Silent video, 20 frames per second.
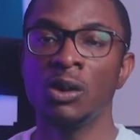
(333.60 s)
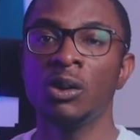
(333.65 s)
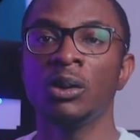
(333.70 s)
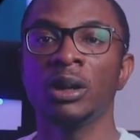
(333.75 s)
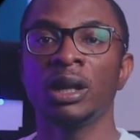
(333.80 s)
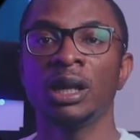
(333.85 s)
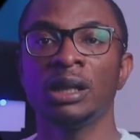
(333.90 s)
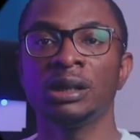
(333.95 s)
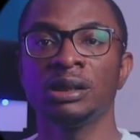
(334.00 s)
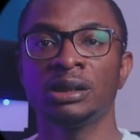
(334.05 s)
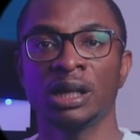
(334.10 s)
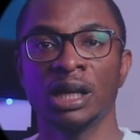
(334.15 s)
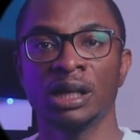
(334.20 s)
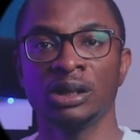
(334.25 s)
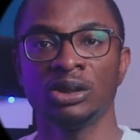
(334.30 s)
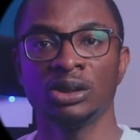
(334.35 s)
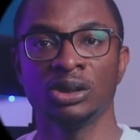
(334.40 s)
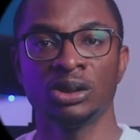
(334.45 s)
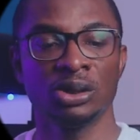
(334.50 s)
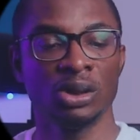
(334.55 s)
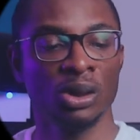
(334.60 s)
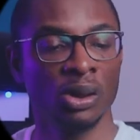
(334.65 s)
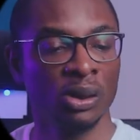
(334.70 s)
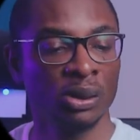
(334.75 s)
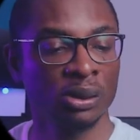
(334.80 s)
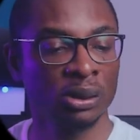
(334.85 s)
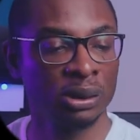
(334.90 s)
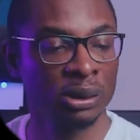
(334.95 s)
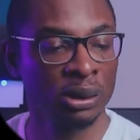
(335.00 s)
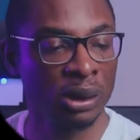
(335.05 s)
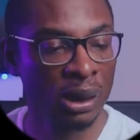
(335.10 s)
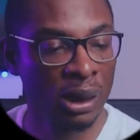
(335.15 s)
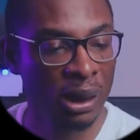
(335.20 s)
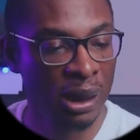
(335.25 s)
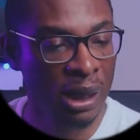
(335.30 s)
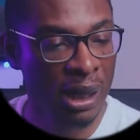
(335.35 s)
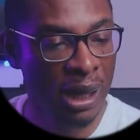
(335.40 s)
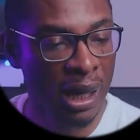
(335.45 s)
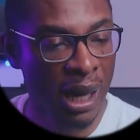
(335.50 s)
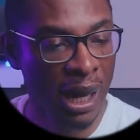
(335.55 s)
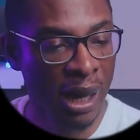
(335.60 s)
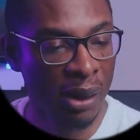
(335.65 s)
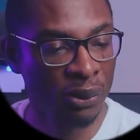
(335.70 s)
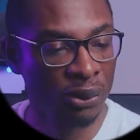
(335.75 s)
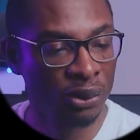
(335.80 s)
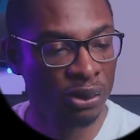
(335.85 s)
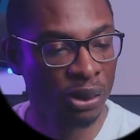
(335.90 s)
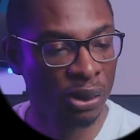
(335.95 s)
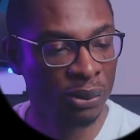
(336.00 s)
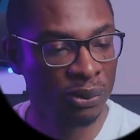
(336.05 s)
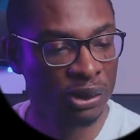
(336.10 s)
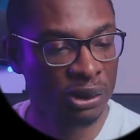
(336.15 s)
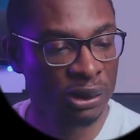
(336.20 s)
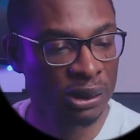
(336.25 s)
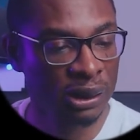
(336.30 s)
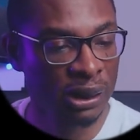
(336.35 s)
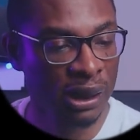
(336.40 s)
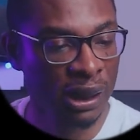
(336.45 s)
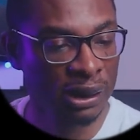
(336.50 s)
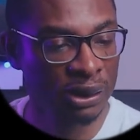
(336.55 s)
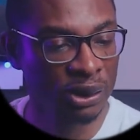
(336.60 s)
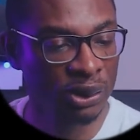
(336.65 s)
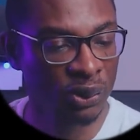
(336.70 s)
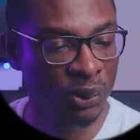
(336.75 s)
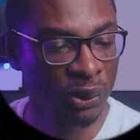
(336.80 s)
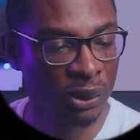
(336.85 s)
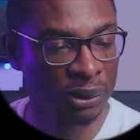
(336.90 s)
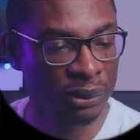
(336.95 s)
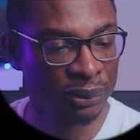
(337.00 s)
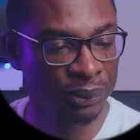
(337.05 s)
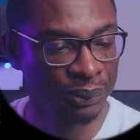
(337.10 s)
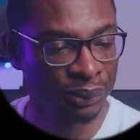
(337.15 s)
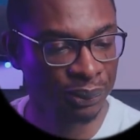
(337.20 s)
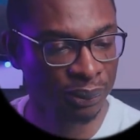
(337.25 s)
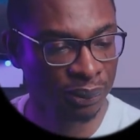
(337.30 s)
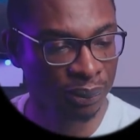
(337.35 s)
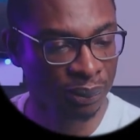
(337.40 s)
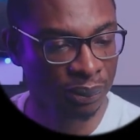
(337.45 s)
Okay, sketch is done. I will jump to the next one.